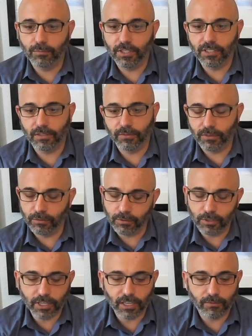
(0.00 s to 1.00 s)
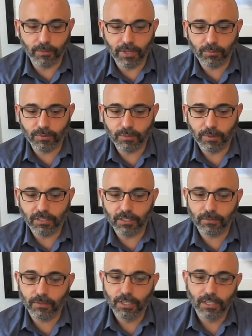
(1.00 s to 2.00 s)
Because if you look at it from that
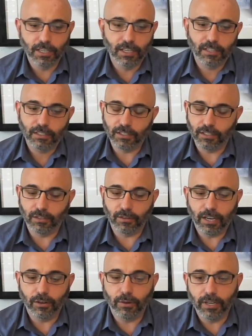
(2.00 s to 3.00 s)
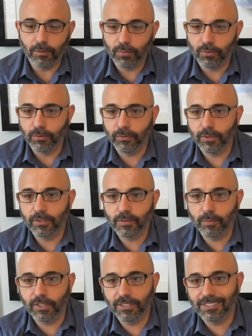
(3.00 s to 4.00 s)
perspective, you know, how do I improve your
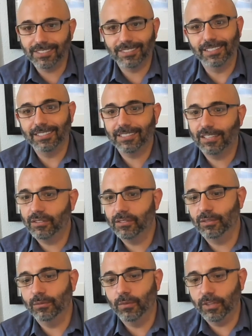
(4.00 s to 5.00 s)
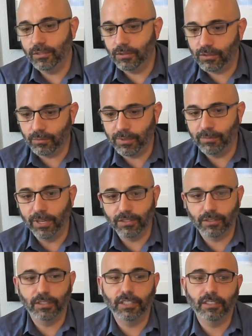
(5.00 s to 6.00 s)
experiences? Then it tells you what you should be
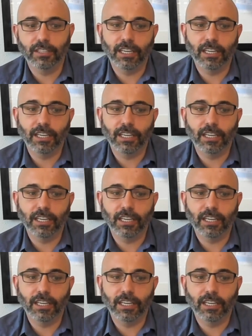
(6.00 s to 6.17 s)
measuring.